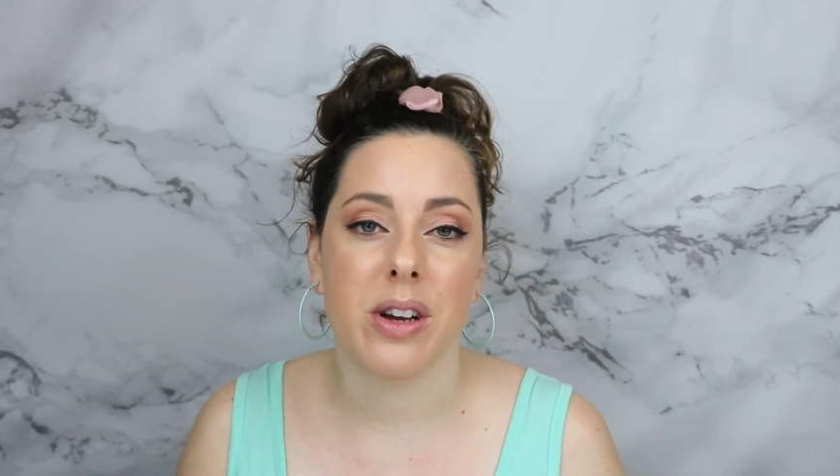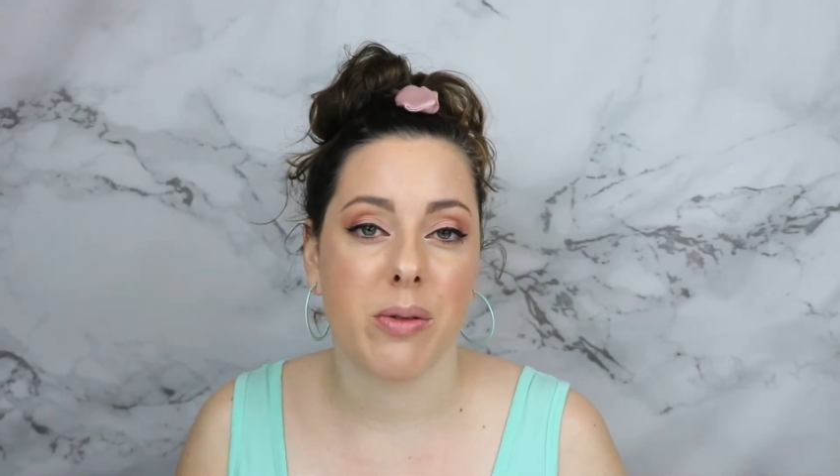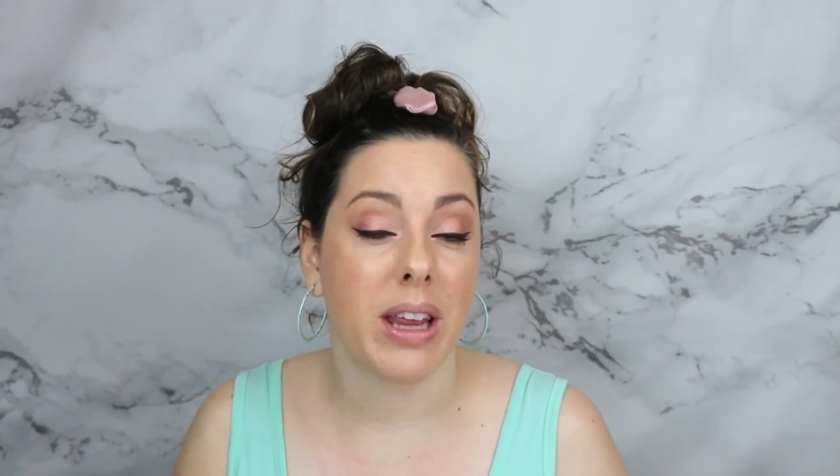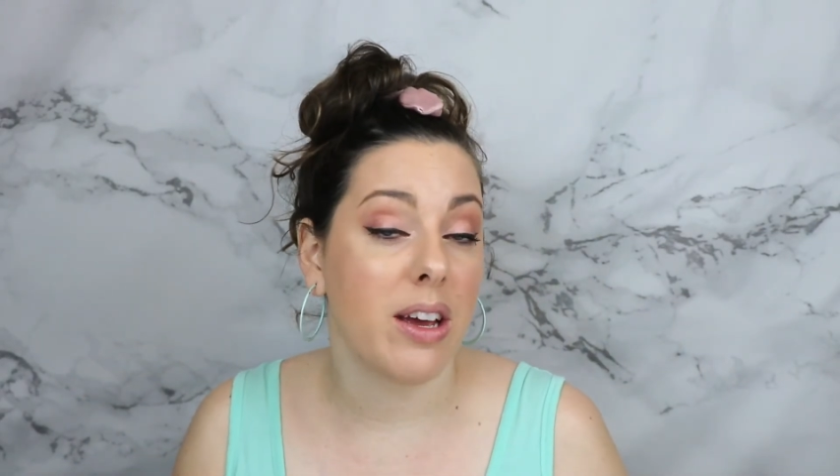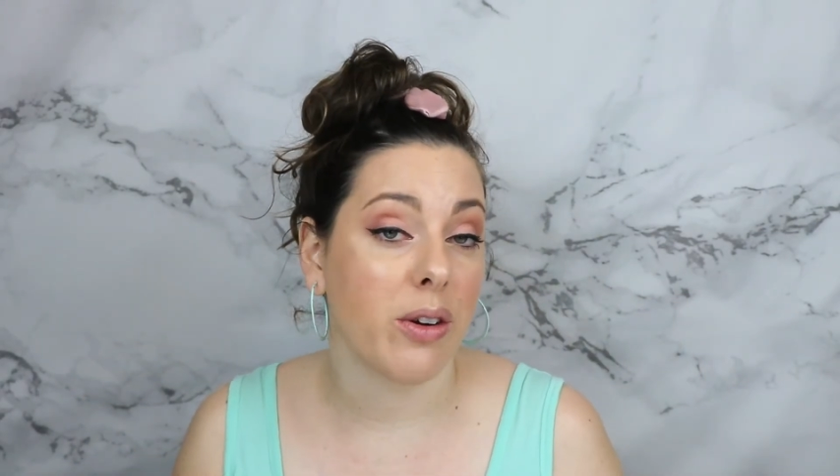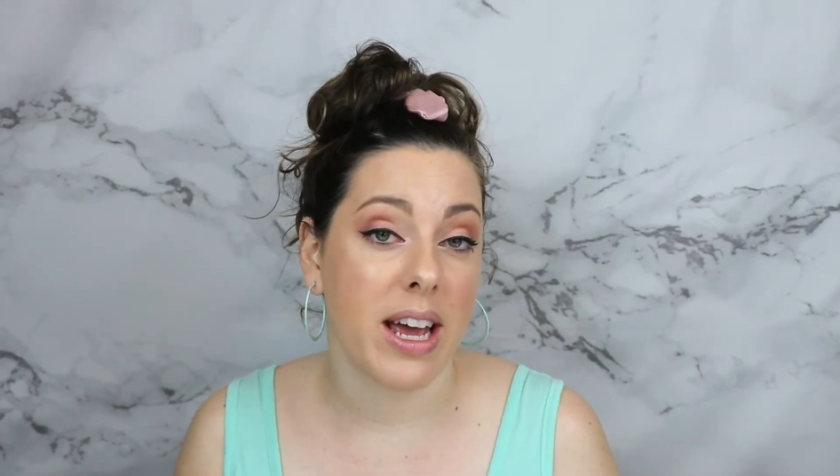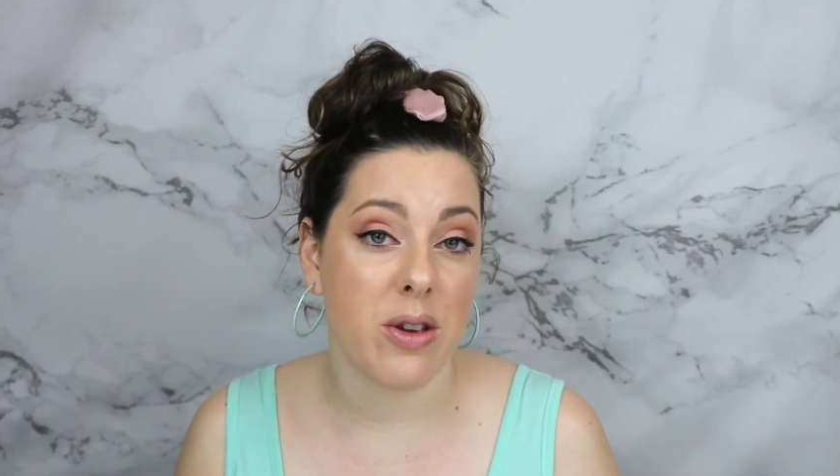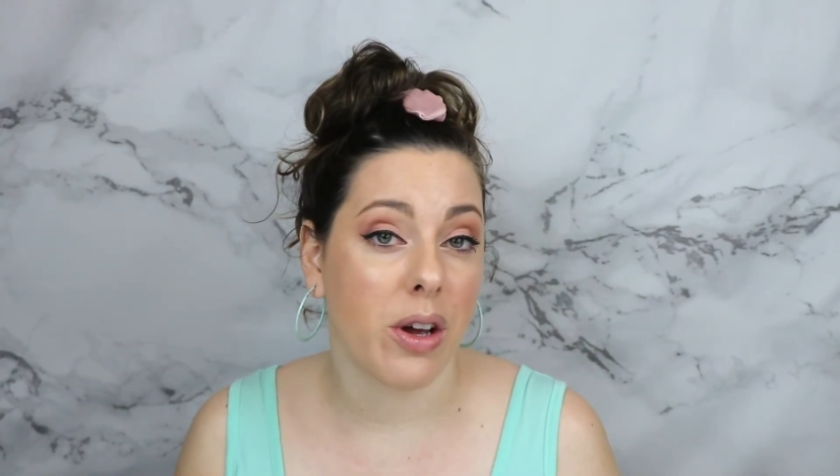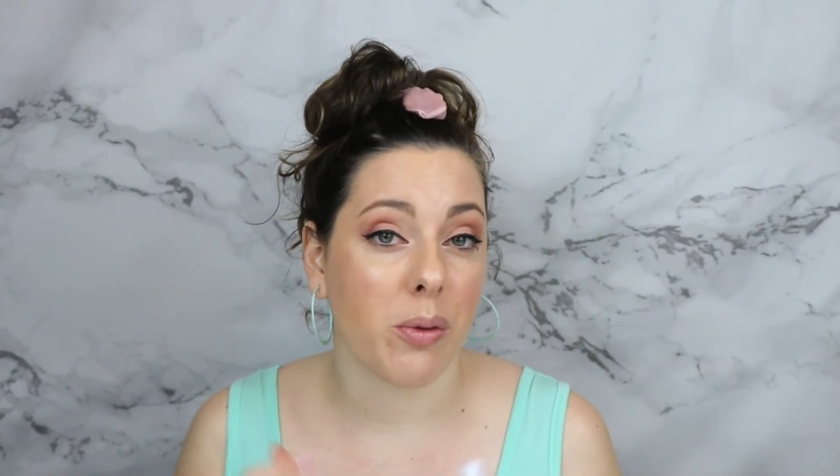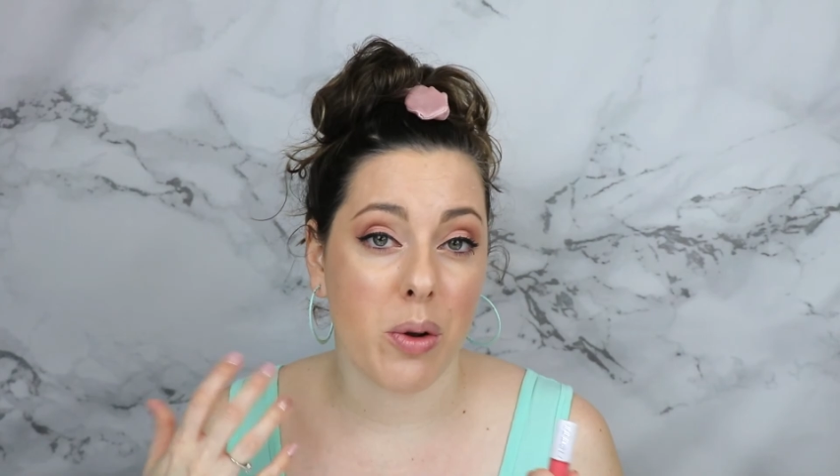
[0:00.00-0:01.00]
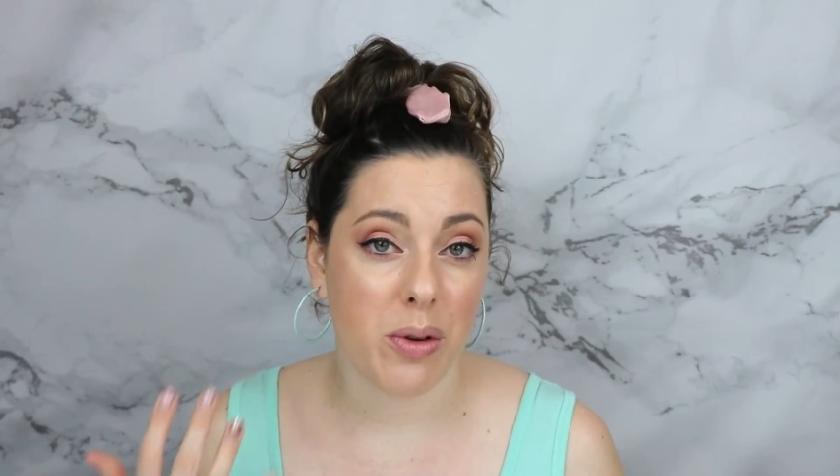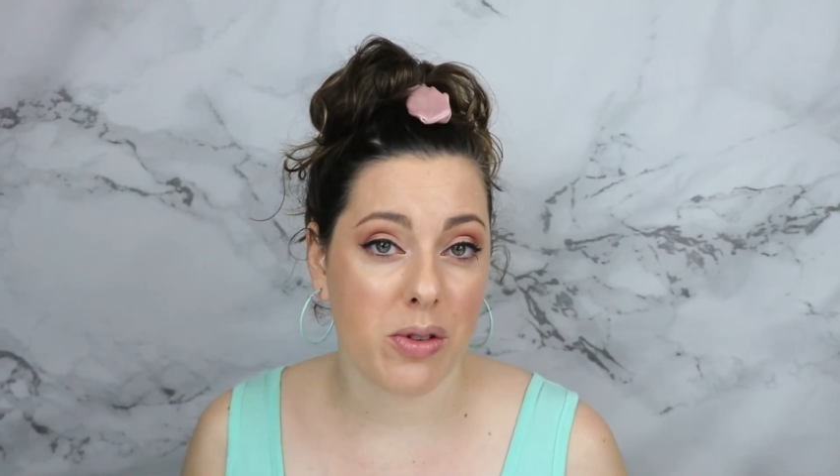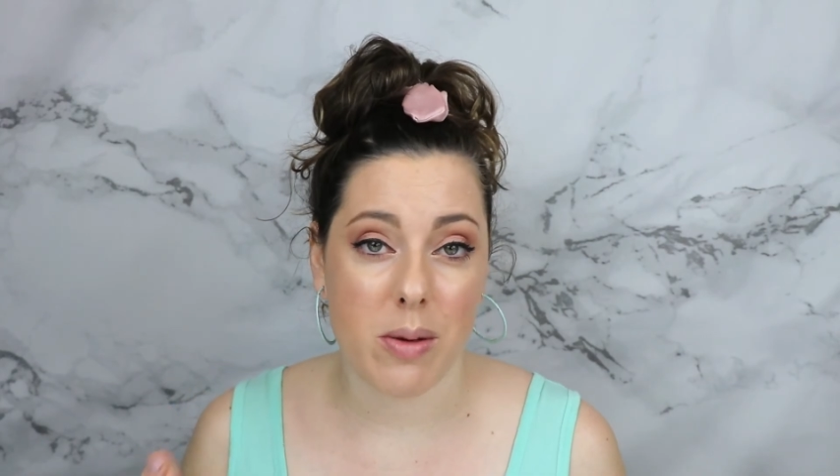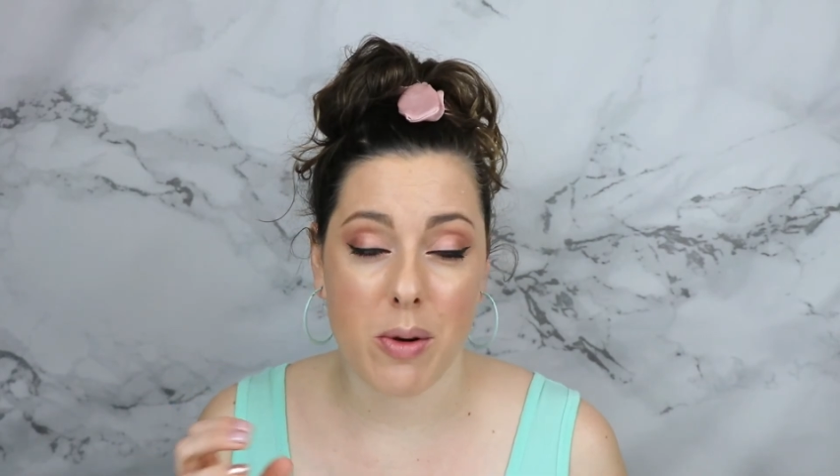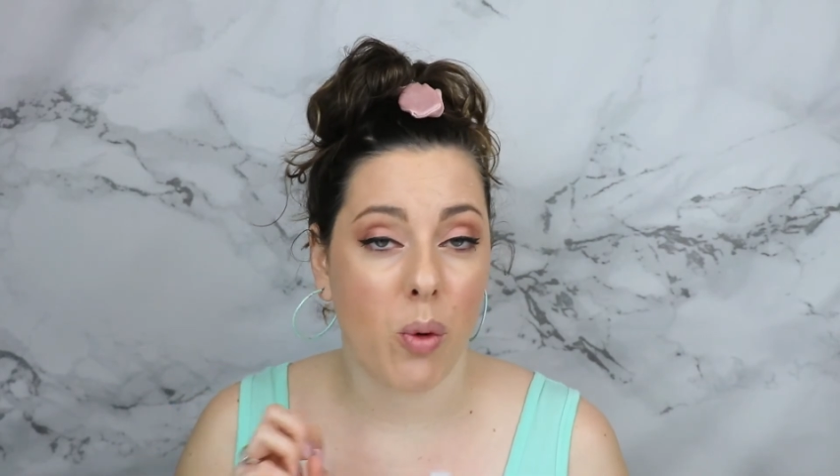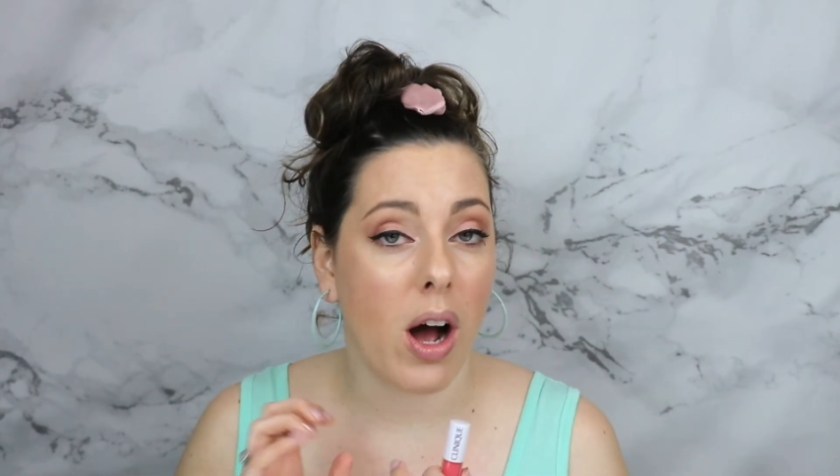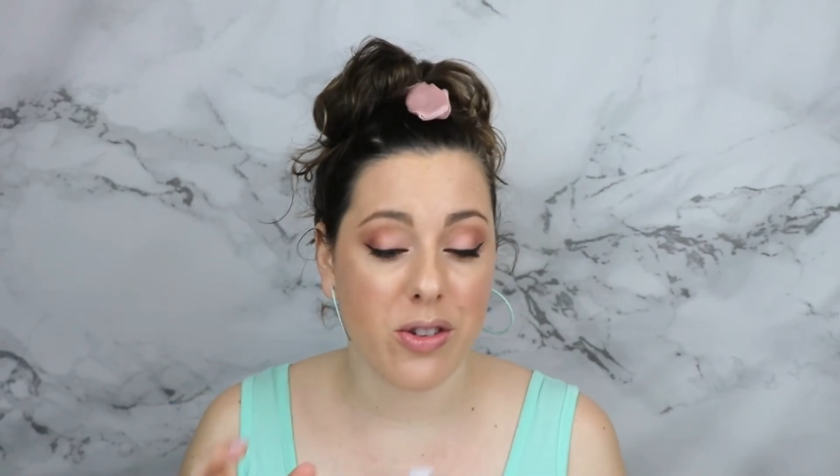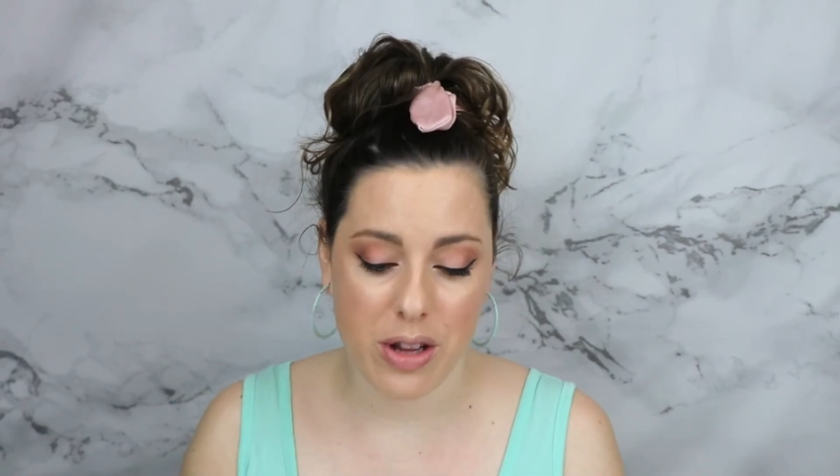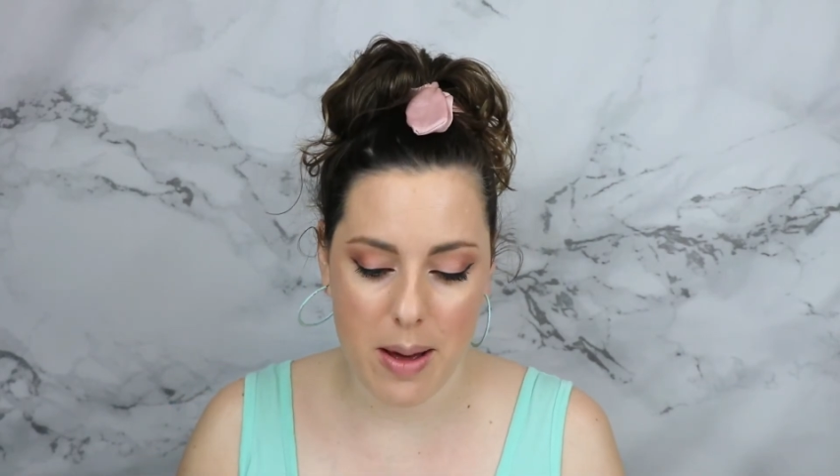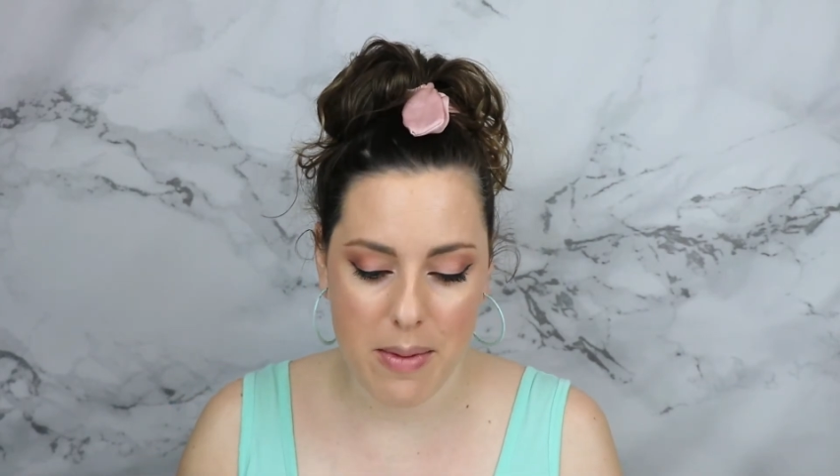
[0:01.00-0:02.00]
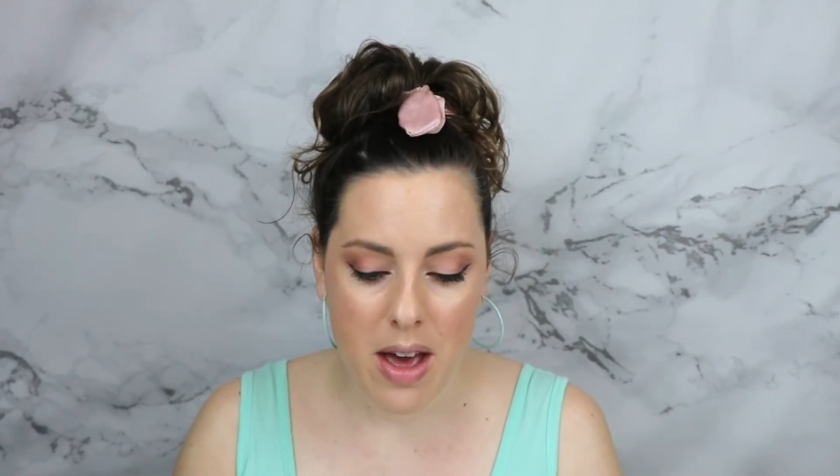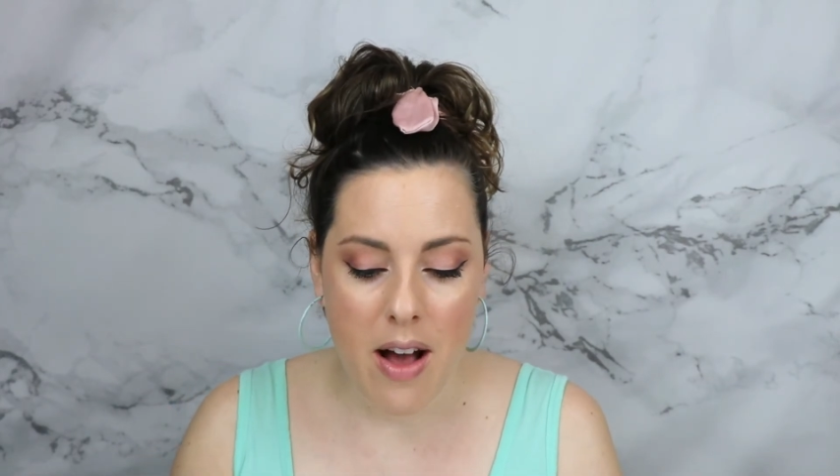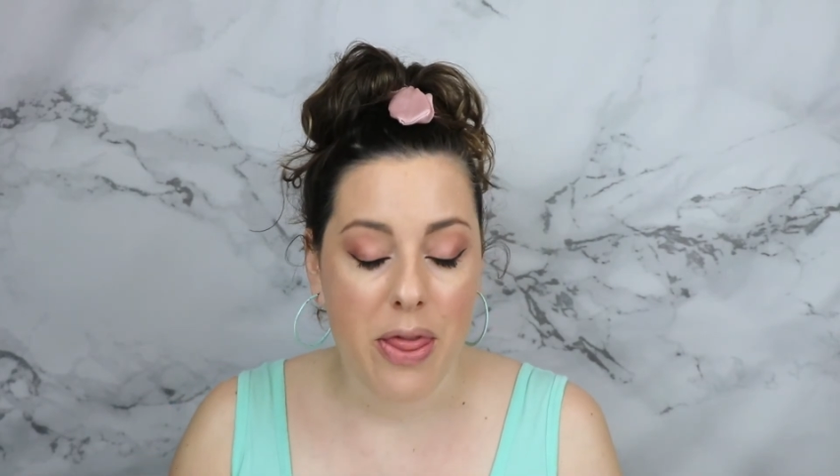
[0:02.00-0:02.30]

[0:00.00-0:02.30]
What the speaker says: They're really great. You can reuse them and wash them.